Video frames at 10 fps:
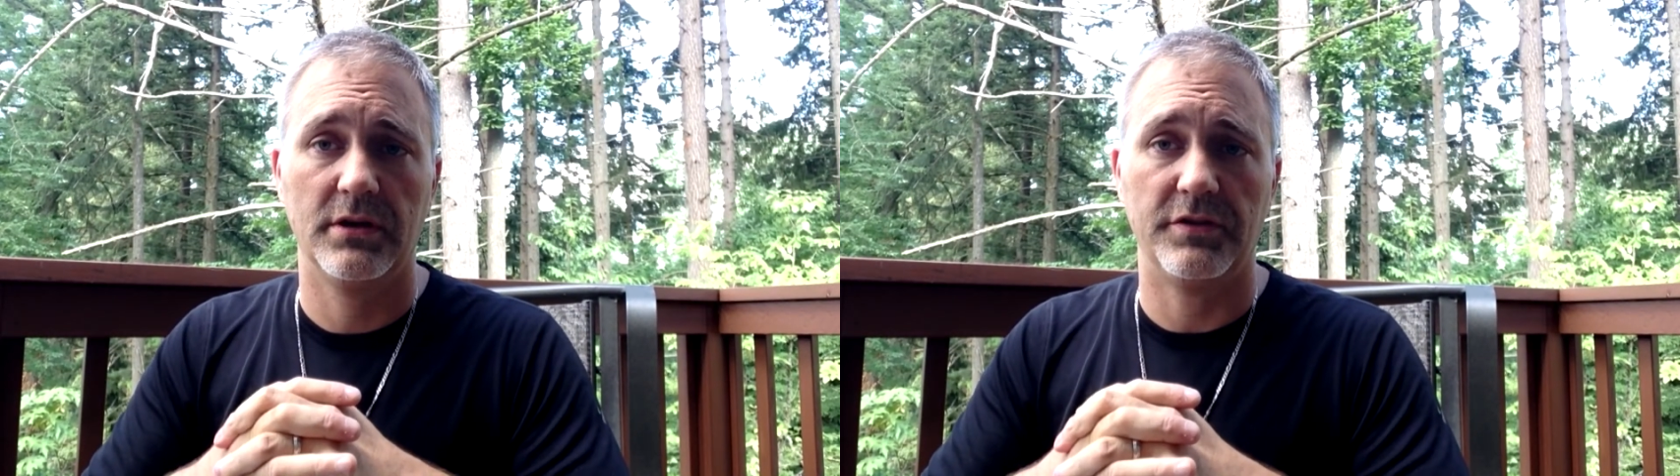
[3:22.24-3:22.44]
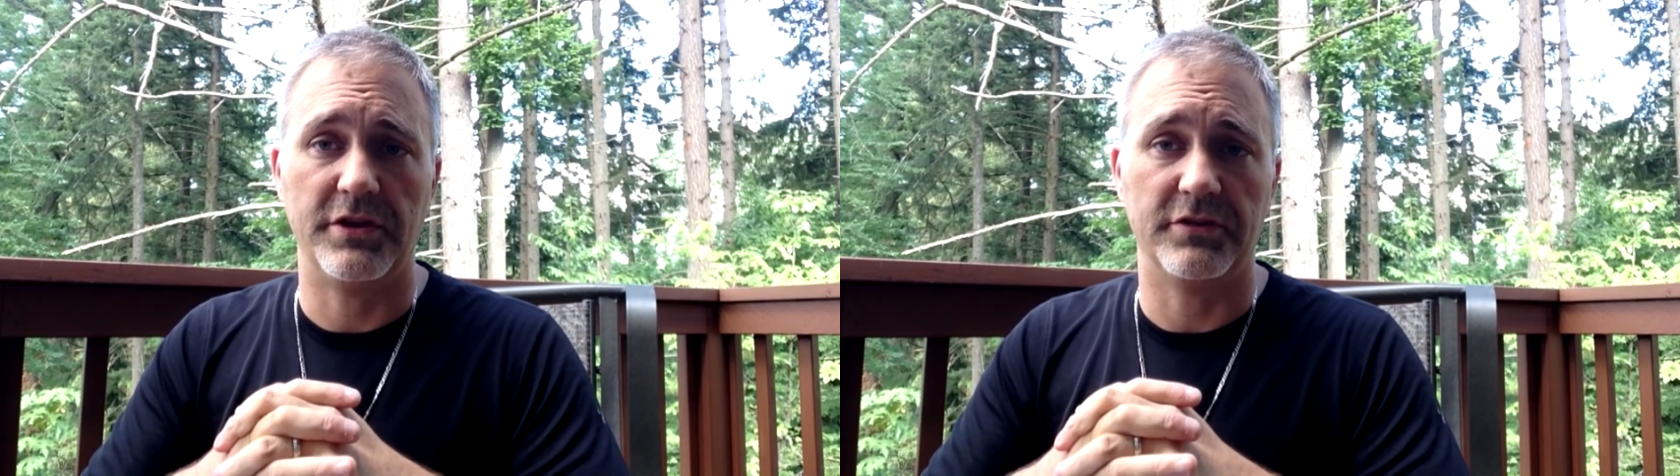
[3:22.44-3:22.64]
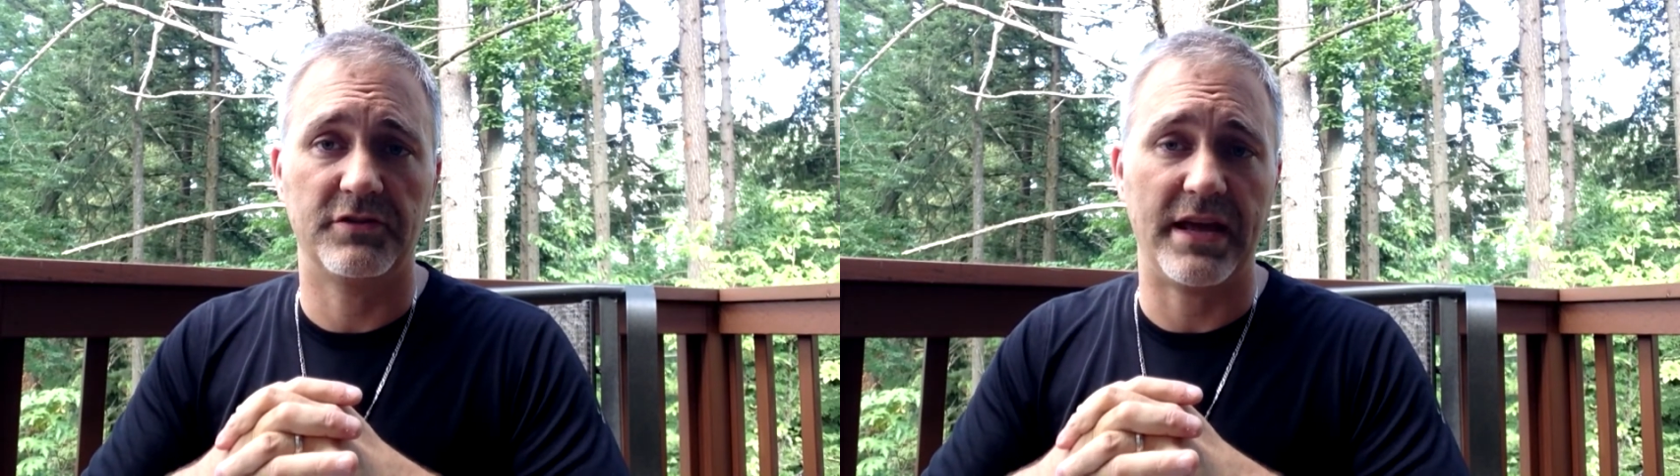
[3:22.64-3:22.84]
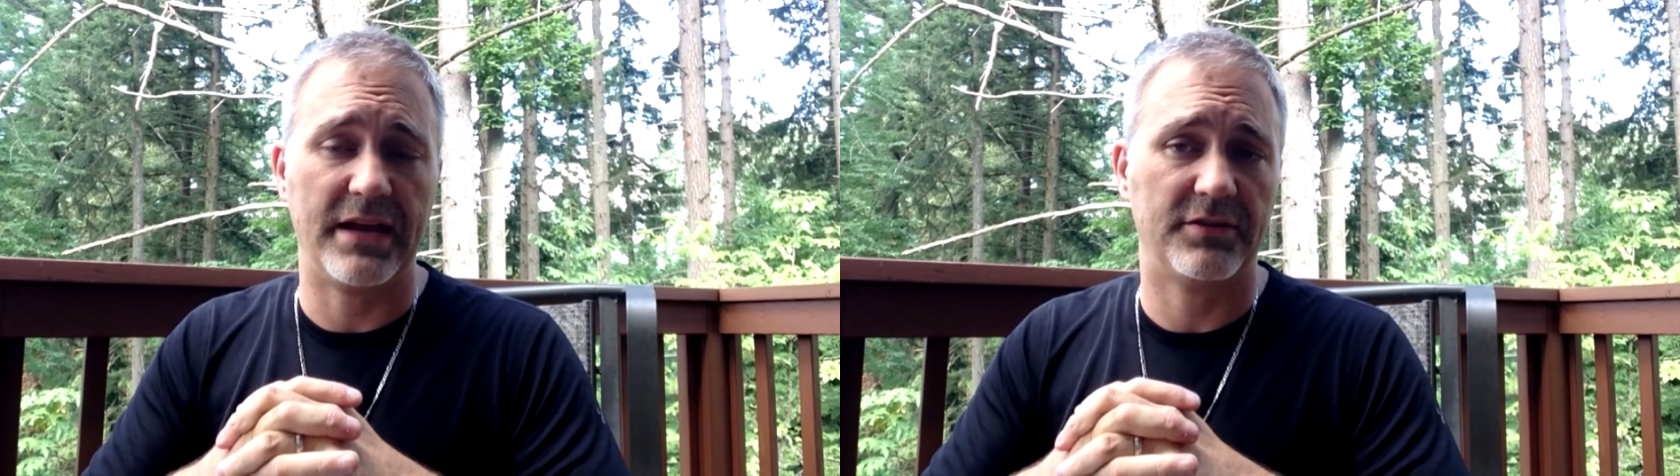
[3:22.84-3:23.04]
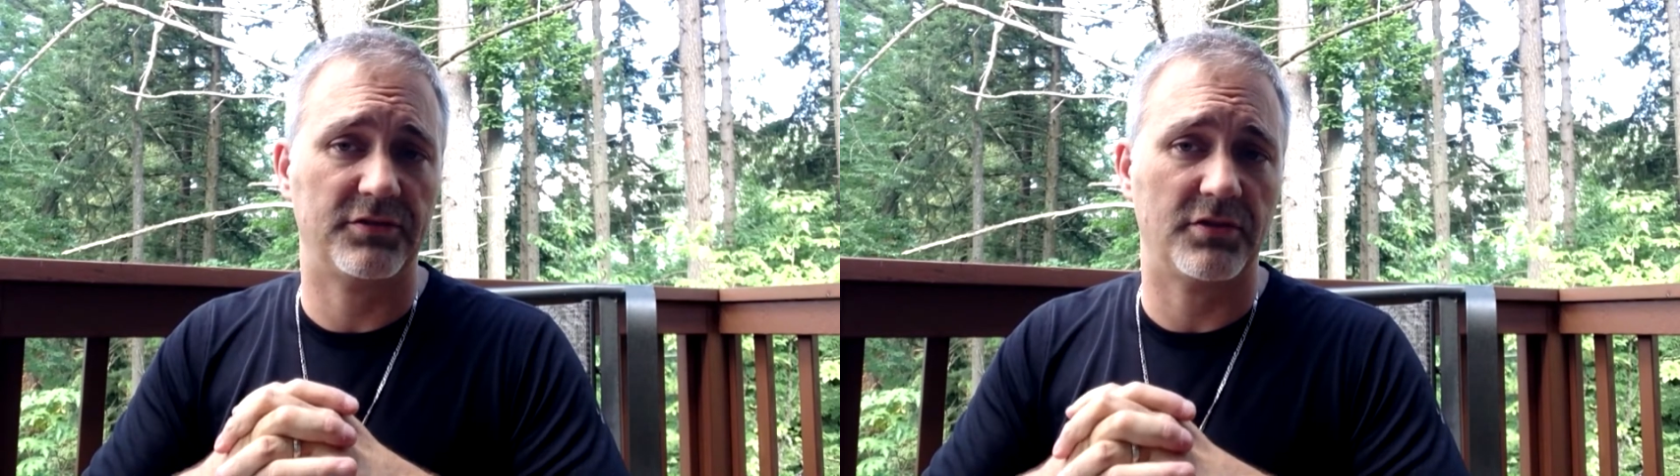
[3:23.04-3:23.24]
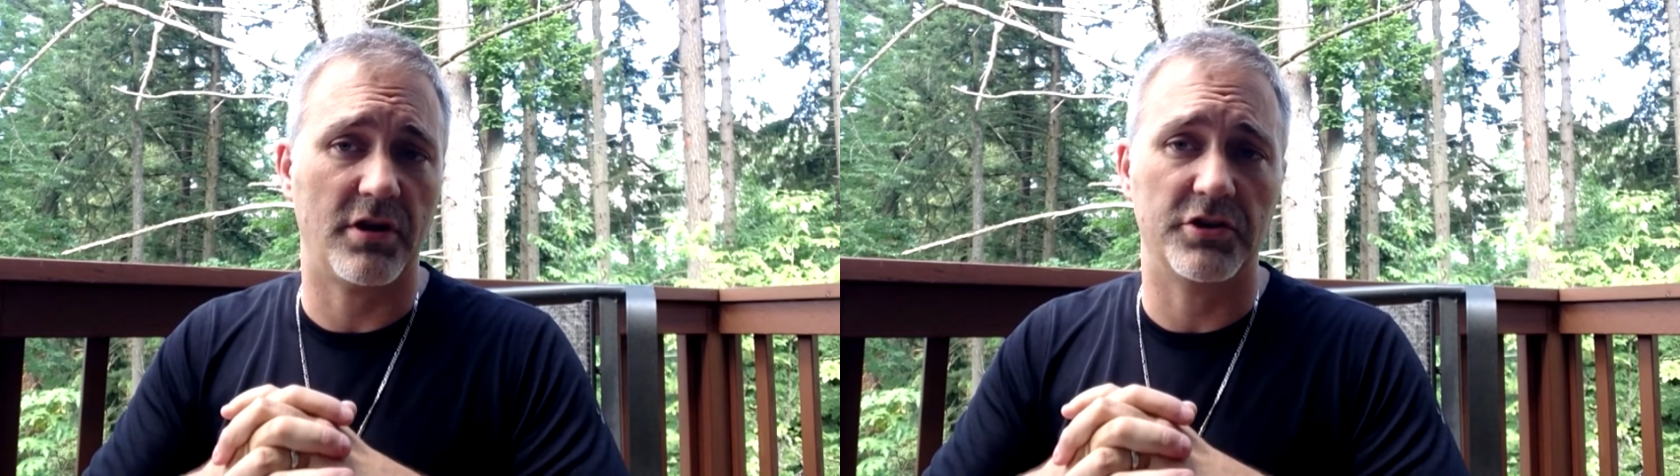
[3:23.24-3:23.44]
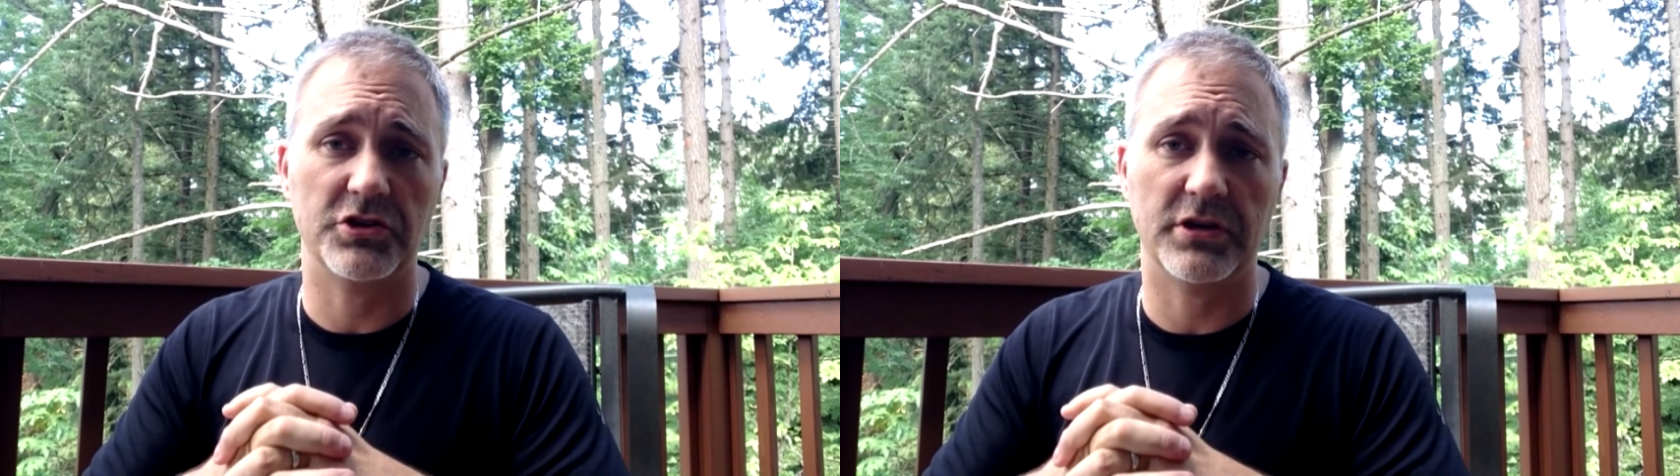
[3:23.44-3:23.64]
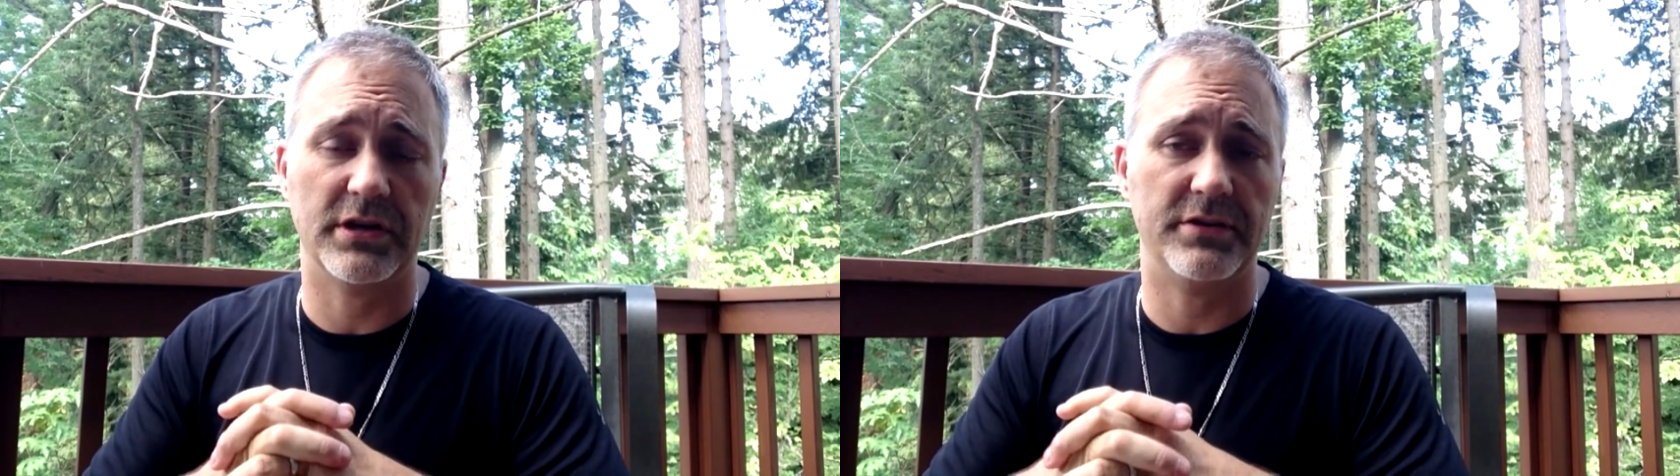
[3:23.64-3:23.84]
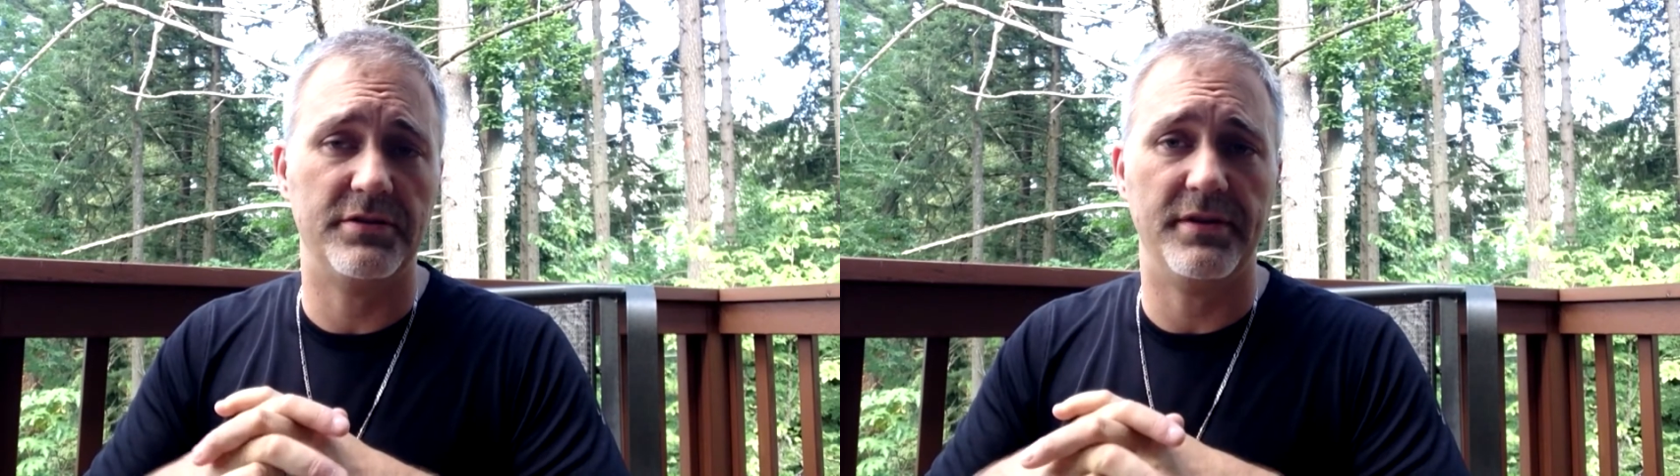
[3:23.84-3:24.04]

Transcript: Their tanks are good.